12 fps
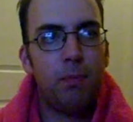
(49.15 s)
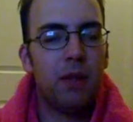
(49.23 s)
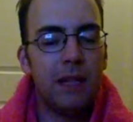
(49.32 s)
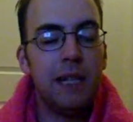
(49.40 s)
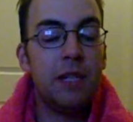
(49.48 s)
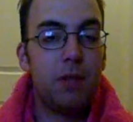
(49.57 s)

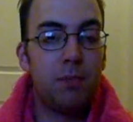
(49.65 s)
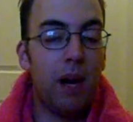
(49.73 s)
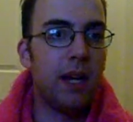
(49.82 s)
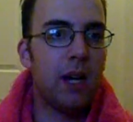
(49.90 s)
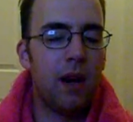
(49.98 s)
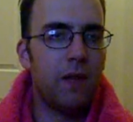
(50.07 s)
police
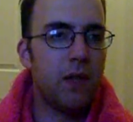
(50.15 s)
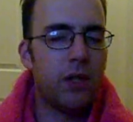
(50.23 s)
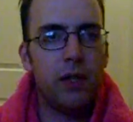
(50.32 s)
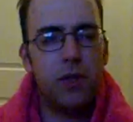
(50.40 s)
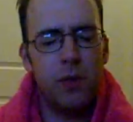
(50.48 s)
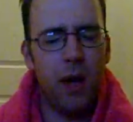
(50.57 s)
bike
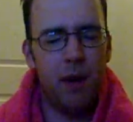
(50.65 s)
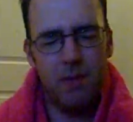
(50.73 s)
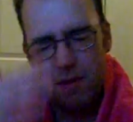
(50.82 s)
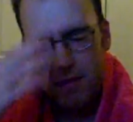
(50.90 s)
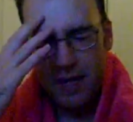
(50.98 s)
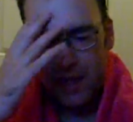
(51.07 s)
officers who
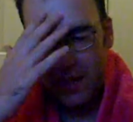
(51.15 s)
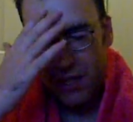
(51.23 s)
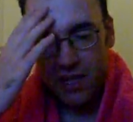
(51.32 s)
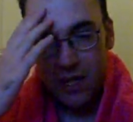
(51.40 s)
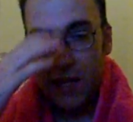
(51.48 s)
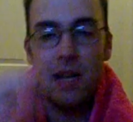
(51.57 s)
happened to be in the
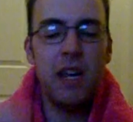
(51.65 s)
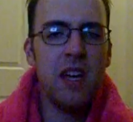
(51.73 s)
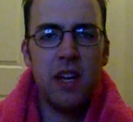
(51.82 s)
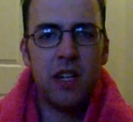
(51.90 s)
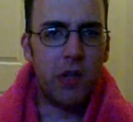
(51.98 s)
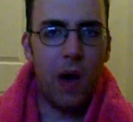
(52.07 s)
scene.
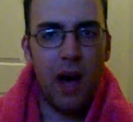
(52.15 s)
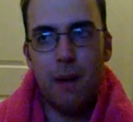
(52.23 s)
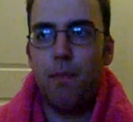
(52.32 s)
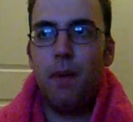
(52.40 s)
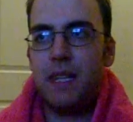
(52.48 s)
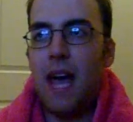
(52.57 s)
So
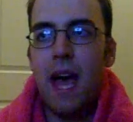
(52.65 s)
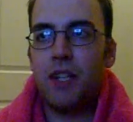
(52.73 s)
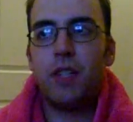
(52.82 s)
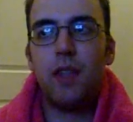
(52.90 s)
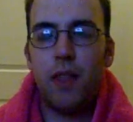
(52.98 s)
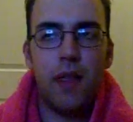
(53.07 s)
I'm
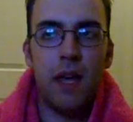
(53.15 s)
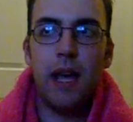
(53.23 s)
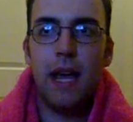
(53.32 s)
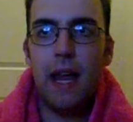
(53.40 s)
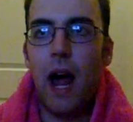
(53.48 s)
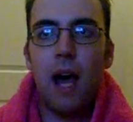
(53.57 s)
attaching the
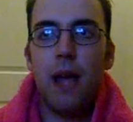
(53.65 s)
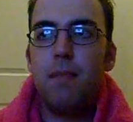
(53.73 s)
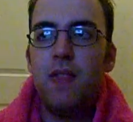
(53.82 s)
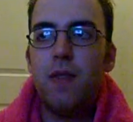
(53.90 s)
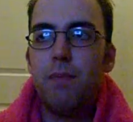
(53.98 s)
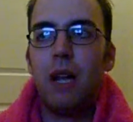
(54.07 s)
thing, and I'm
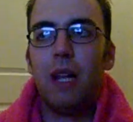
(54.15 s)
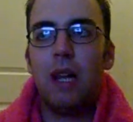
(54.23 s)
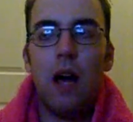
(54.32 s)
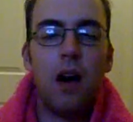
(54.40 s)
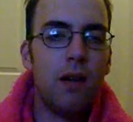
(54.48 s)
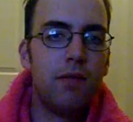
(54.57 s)
in the
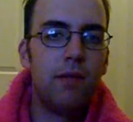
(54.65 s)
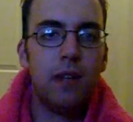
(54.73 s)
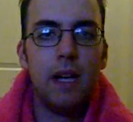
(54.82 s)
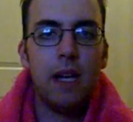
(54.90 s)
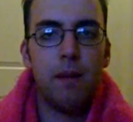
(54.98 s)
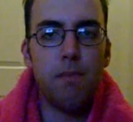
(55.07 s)
middle of
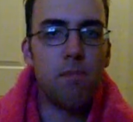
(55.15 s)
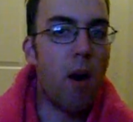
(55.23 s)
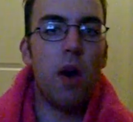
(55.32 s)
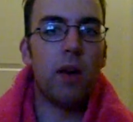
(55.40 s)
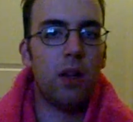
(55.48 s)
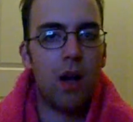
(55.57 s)

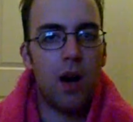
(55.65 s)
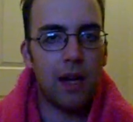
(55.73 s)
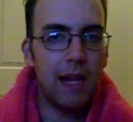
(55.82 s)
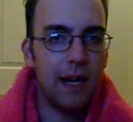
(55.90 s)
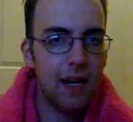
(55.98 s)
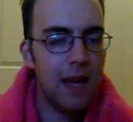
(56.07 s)

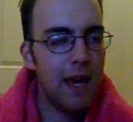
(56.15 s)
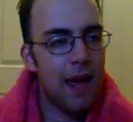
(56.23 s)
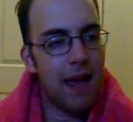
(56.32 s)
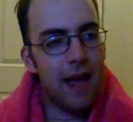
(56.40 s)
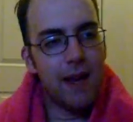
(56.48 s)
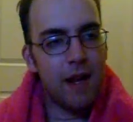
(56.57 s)
monologuing,
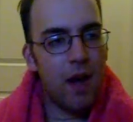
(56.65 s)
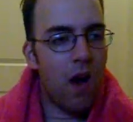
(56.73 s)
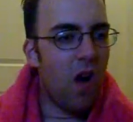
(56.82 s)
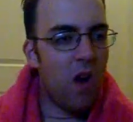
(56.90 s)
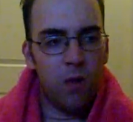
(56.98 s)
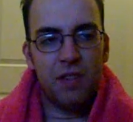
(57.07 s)
and
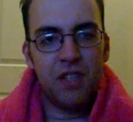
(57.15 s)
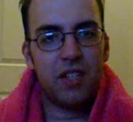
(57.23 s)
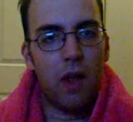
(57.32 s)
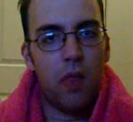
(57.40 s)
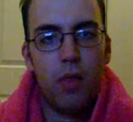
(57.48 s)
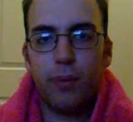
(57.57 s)
all of a
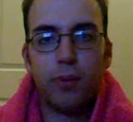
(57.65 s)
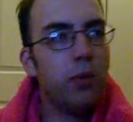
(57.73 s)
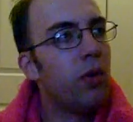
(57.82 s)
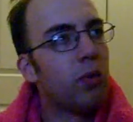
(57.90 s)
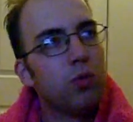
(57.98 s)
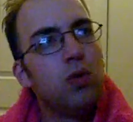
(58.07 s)
sudden
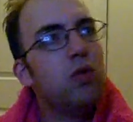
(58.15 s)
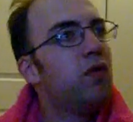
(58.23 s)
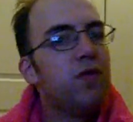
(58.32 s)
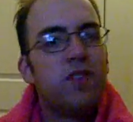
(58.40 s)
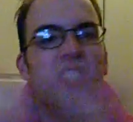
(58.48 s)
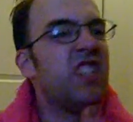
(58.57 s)
through the roof
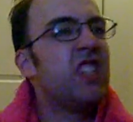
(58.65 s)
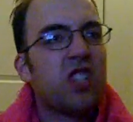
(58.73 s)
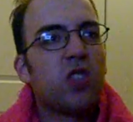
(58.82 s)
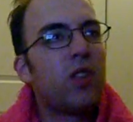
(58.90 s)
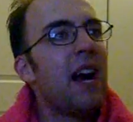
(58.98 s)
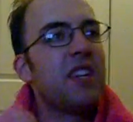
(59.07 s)

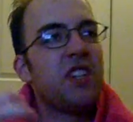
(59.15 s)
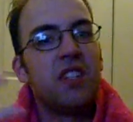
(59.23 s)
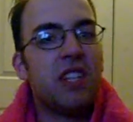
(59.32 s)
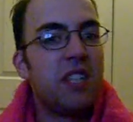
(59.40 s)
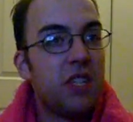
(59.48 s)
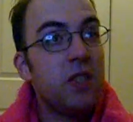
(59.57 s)
just
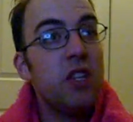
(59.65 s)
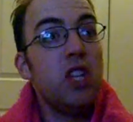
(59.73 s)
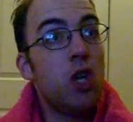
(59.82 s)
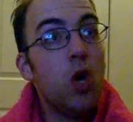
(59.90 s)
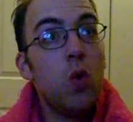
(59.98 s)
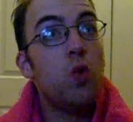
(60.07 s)
crashes this
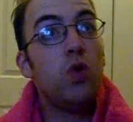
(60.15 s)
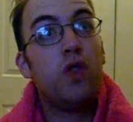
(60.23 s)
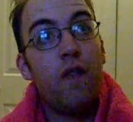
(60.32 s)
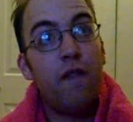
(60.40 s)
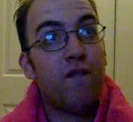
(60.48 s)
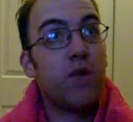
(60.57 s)

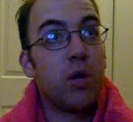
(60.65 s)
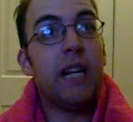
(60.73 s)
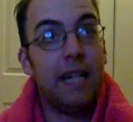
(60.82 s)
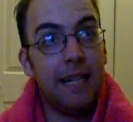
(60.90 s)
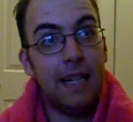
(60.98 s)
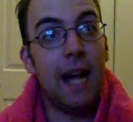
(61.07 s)
huge
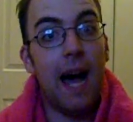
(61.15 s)
freaking